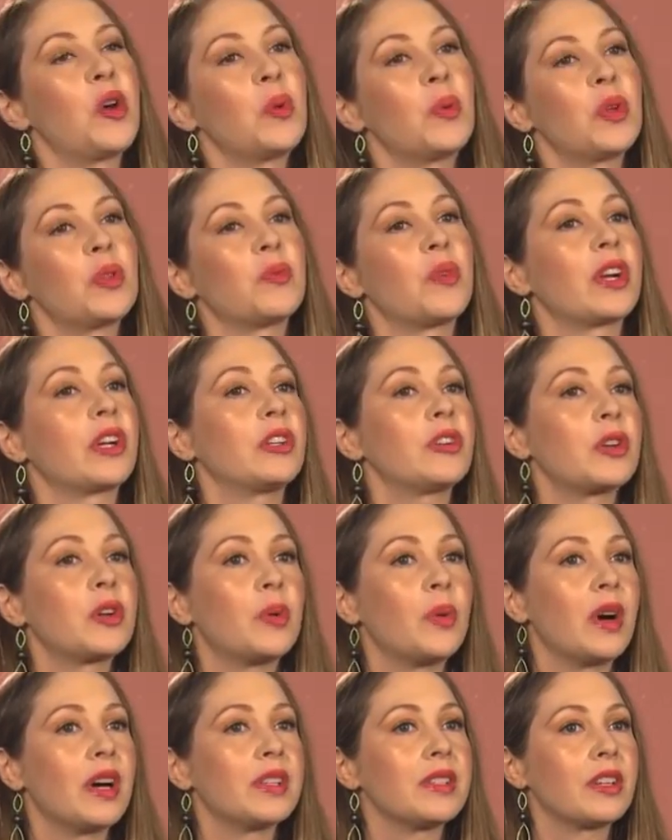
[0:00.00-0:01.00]
With regular
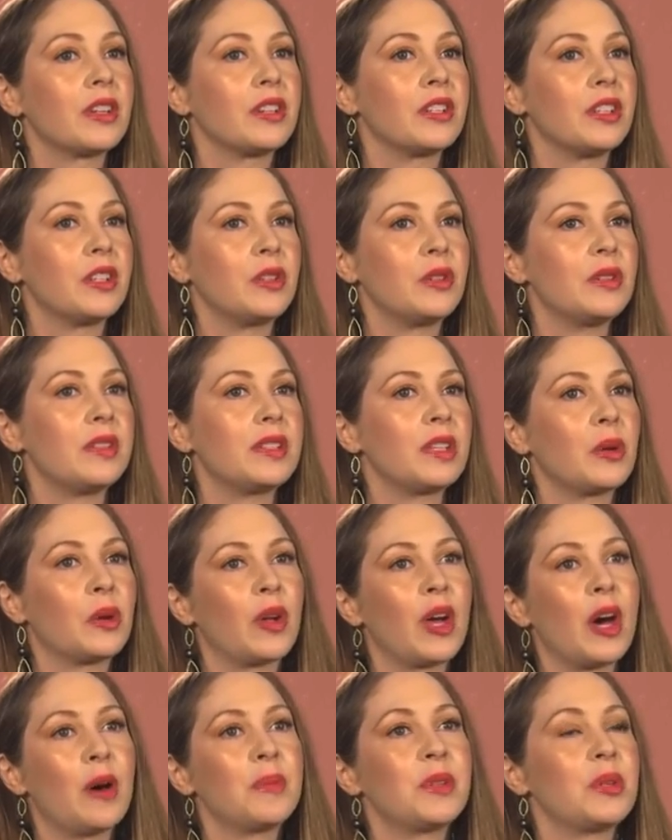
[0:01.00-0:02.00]
Gua Sha use, it will
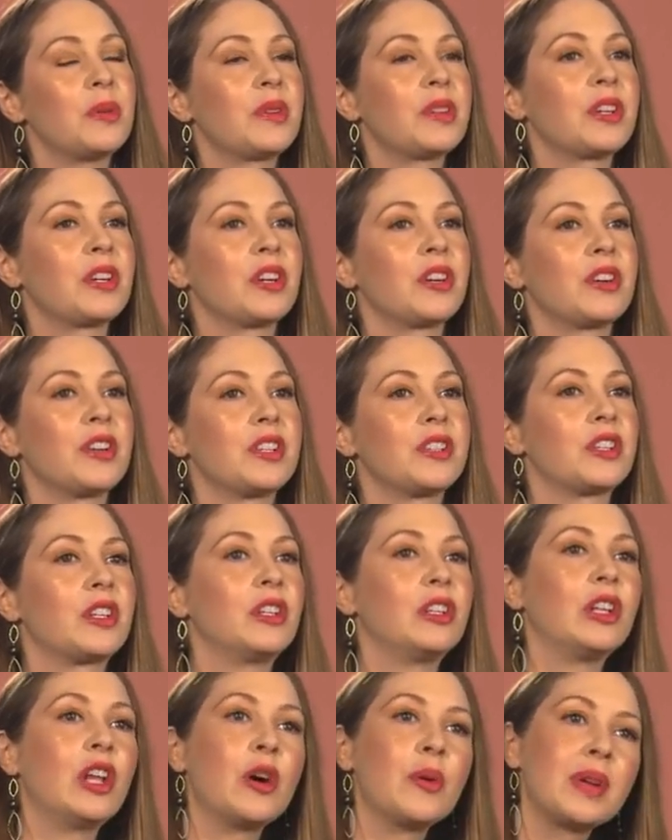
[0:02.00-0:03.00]
help to encourage
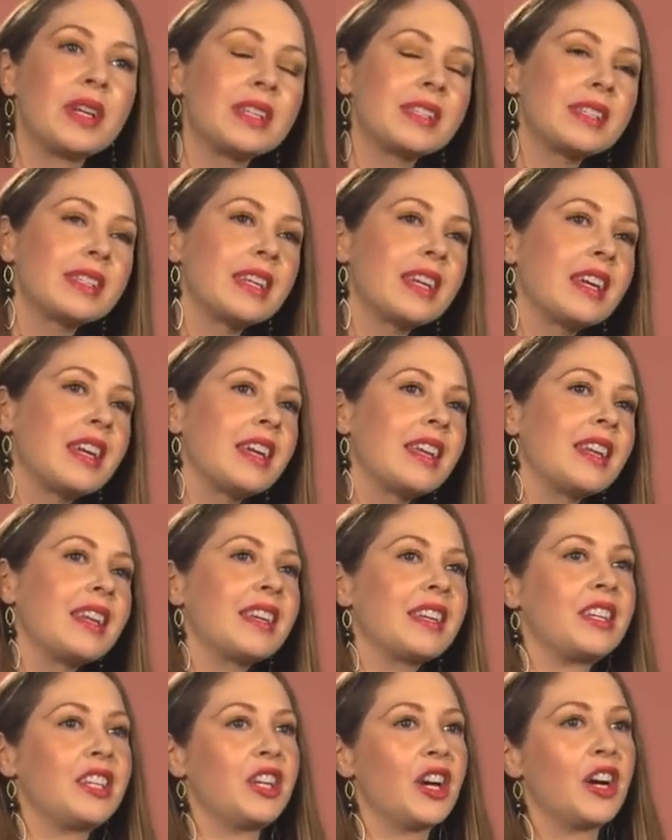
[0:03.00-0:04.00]
glowing skin,
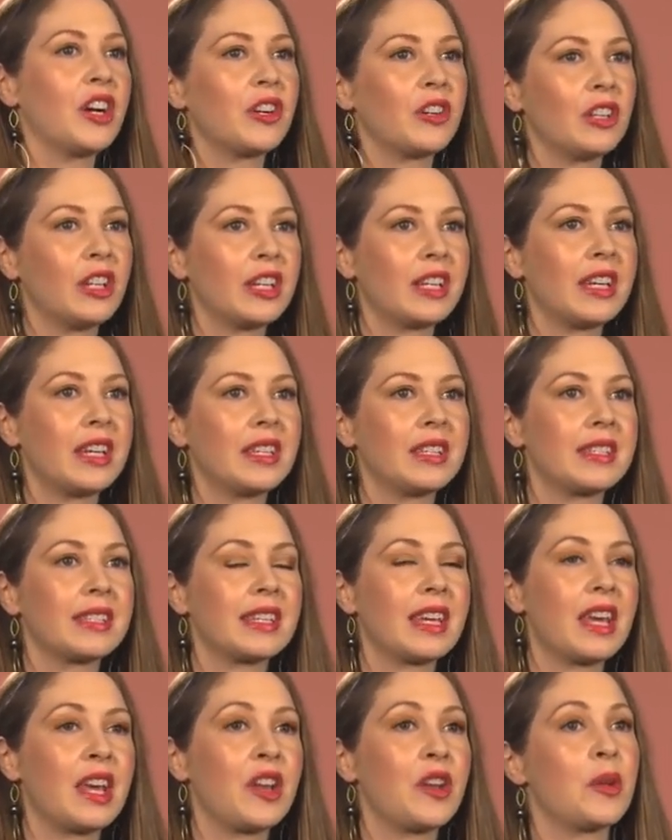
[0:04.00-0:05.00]
younger looking
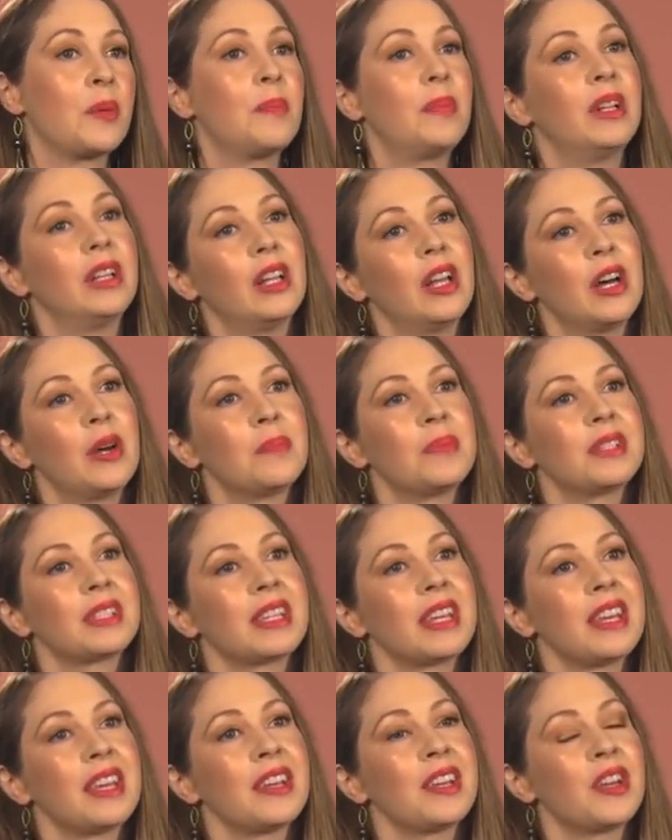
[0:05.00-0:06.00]
skin, plump
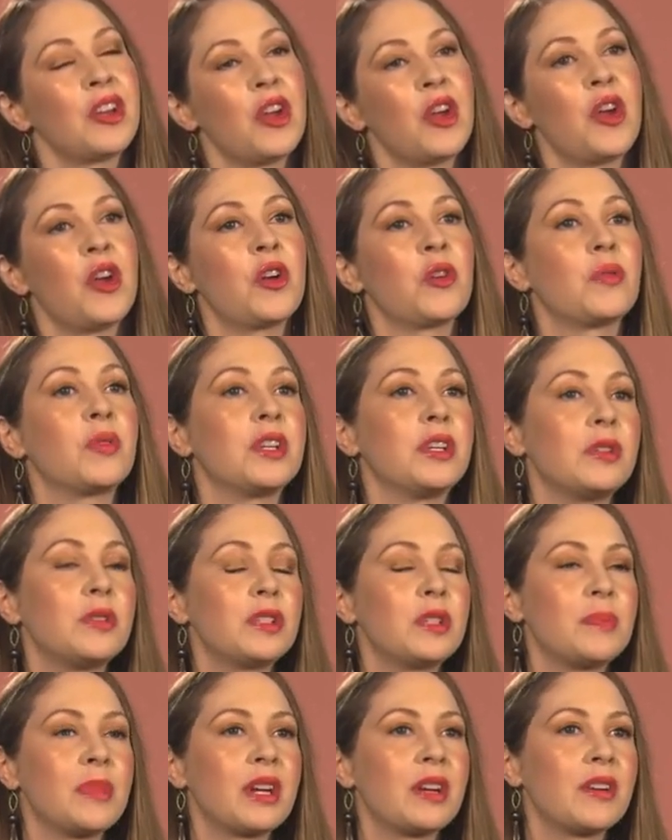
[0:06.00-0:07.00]
skin,
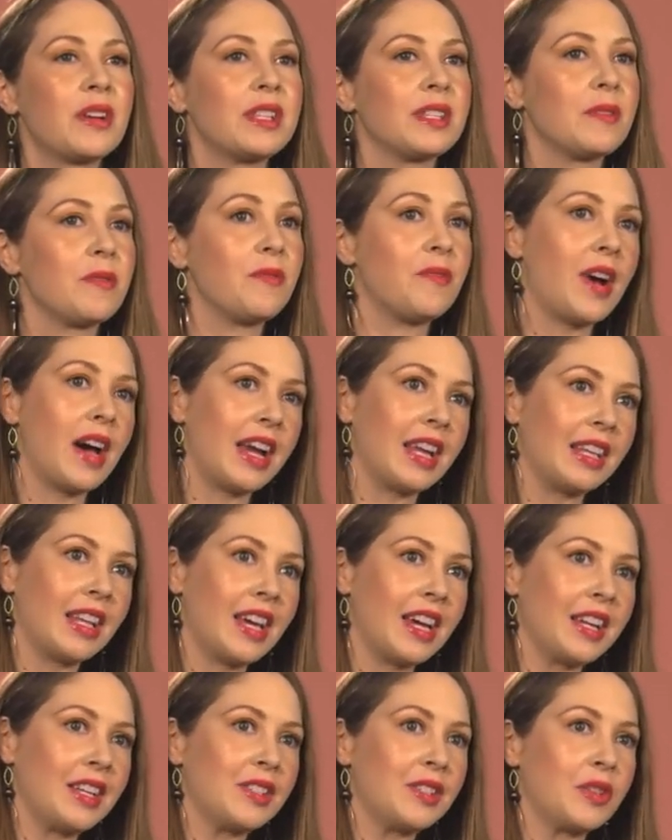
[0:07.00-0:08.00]
reduced appearance of fine
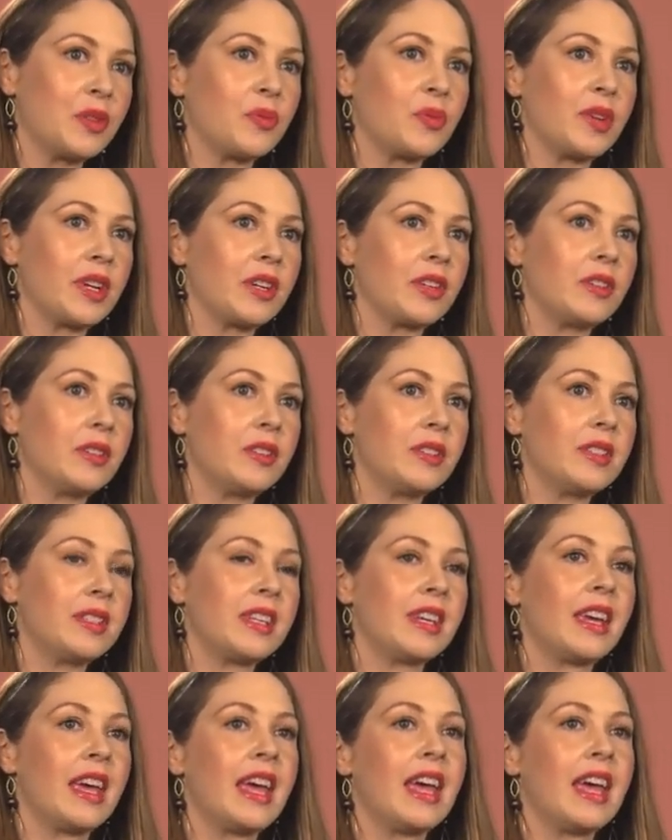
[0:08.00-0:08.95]
lines and wrinkles.